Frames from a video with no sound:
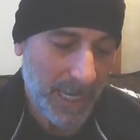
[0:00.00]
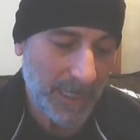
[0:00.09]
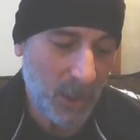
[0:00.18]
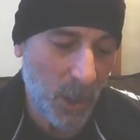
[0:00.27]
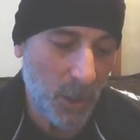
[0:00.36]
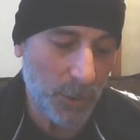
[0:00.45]
And
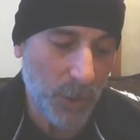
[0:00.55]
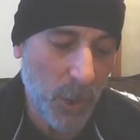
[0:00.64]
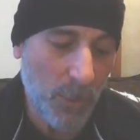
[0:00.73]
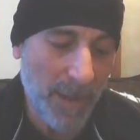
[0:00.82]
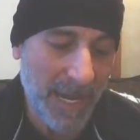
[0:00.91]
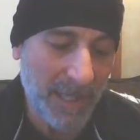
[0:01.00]
call
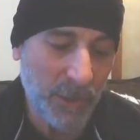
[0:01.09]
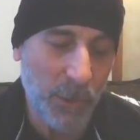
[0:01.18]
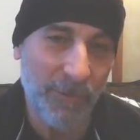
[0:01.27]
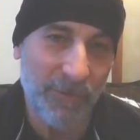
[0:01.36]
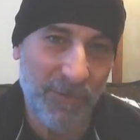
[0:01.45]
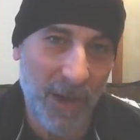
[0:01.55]
no man
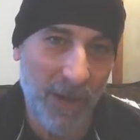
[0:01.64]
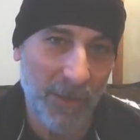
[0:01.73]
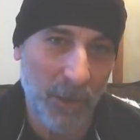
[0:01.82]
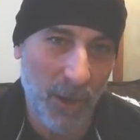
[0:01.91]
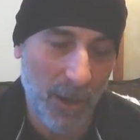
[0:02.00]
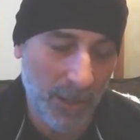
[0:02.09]
your
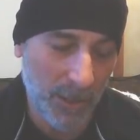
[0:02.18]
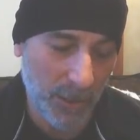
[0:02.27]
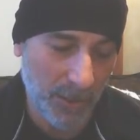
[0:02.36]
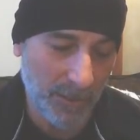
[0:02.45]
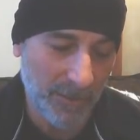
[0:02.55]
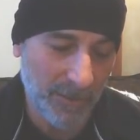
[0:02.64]
father on
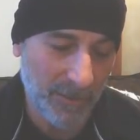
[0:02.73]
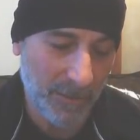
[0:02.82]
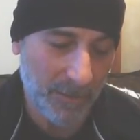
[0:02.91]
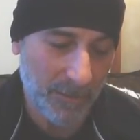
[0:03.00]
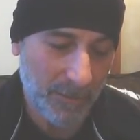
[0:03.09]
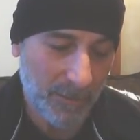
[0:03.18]
earth,
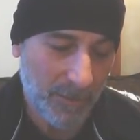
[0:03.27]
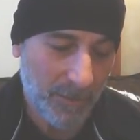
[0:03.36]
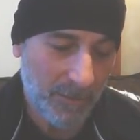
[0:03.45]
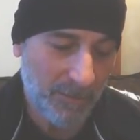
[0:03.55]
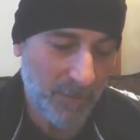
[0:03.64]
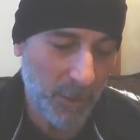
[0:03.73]

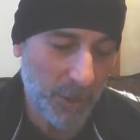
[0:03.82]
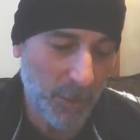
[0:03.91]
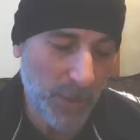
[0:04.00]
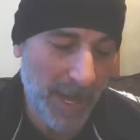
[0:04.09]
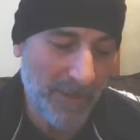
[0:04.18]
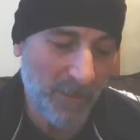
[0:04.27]
for you
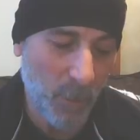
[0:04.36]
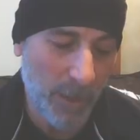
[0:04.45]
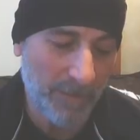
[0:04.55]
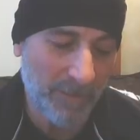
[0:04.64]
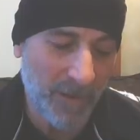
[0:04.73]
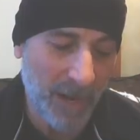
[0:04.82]
have
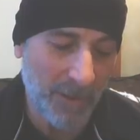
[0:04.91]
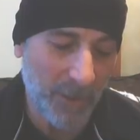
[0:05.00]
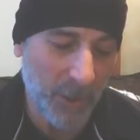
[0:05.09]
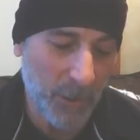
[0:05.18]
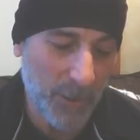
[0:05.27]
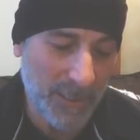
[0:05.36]
one
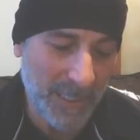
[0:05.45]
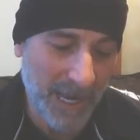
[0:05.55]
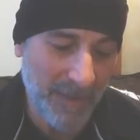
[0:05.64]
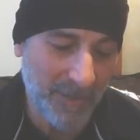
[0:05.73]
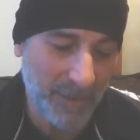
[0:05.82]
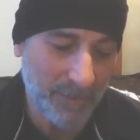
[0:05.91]
Father who is in
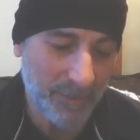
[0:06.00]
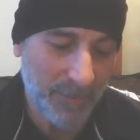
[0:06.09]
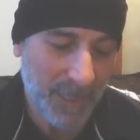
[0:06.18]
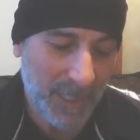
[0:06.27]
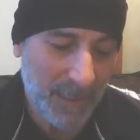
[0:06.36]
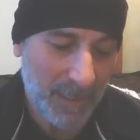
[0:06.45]
heaven.
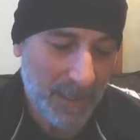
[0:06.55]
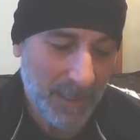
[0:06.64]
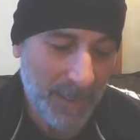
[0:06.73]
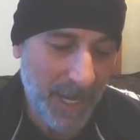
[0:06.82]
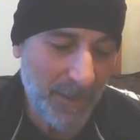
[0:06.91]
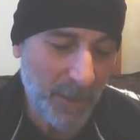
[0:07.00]

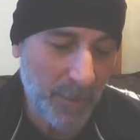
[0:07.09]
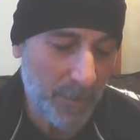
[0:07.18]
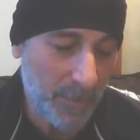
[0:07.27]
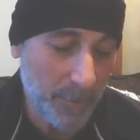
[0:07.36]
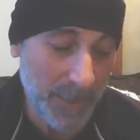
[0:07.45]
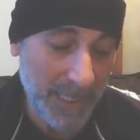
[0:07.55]
Neither
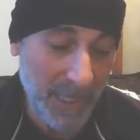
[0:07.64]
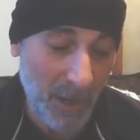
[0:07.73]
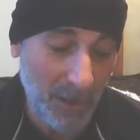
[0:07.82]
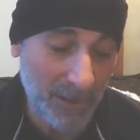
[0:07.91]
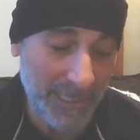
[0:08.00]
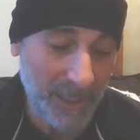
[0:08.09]
be
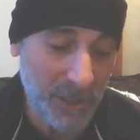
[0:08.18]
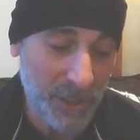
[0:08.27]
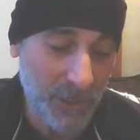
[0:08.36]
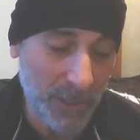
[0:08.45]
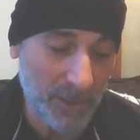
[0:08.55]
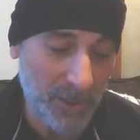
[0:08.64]
called
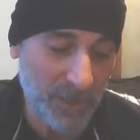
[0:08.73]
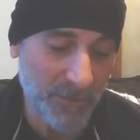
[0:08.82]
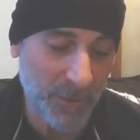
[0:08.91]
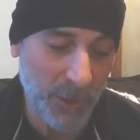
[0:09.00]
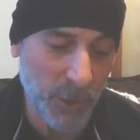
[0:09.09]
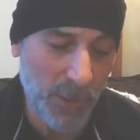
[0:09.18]
instructors,
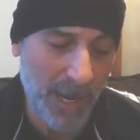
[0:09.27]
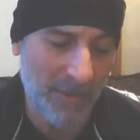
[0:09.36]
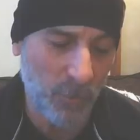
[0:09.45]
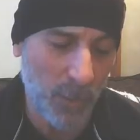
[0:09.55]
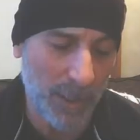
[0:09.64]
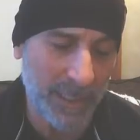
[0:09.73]
for you have
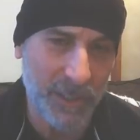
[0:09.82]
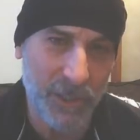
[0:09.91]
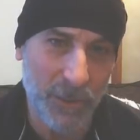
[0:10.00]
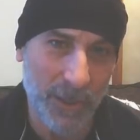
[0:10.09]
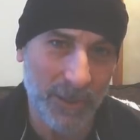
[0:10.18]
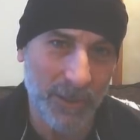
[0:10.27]
one
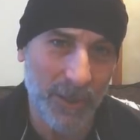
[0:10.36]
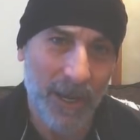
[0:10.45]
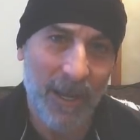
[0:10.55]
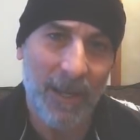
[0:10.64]
instructor,